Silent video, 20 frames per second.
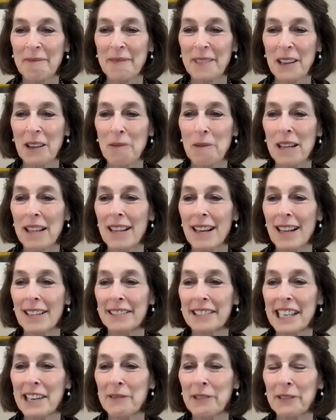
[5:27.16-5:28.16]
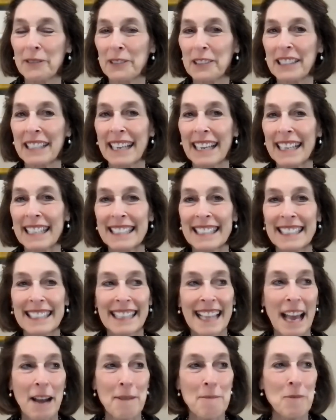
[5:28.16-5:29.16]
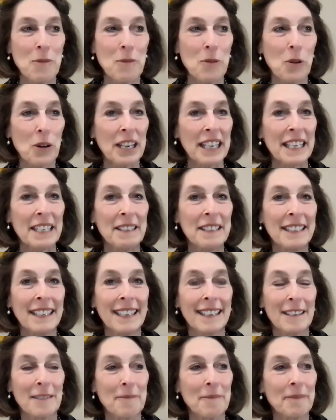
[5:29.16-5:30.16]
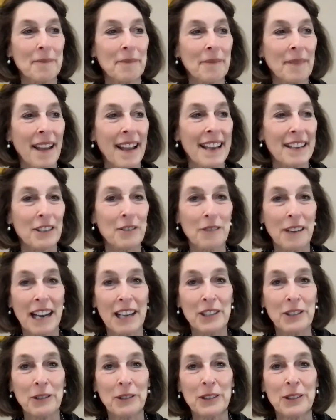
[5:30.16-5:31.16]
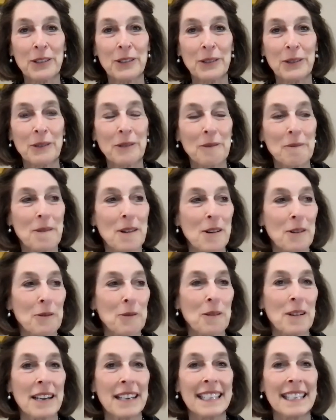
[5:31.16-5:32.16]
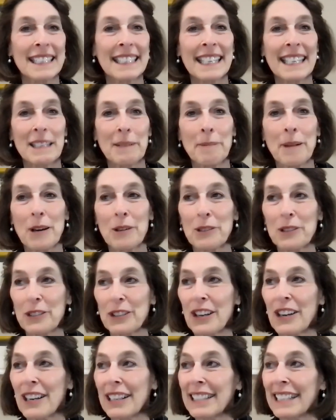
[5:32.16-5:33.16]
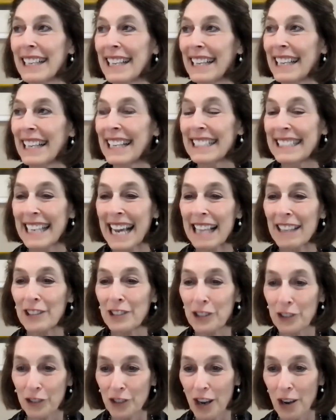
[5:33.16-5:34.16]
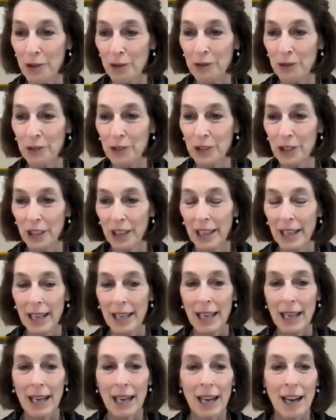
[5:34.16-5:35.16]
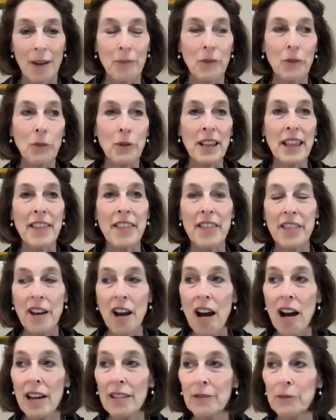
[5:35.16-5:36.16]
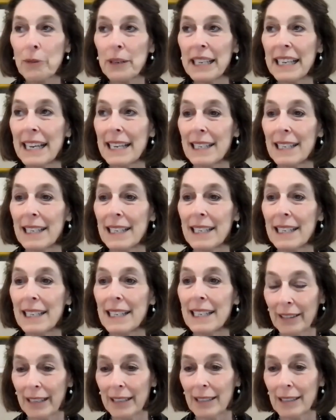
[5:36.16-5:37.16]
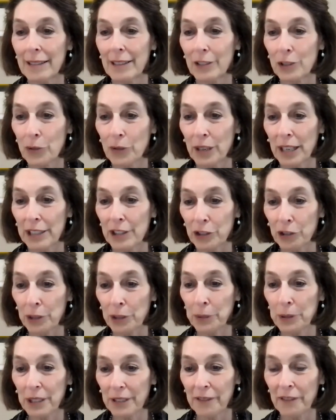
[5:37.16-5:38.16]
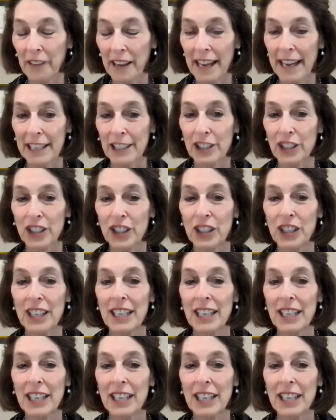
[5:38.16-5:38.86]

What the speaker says: Well, I'll never forget that morning. I had a graduate student, Mark Wine, and a postdoc, Dallas Jones. We thought we had isolated the transcription factor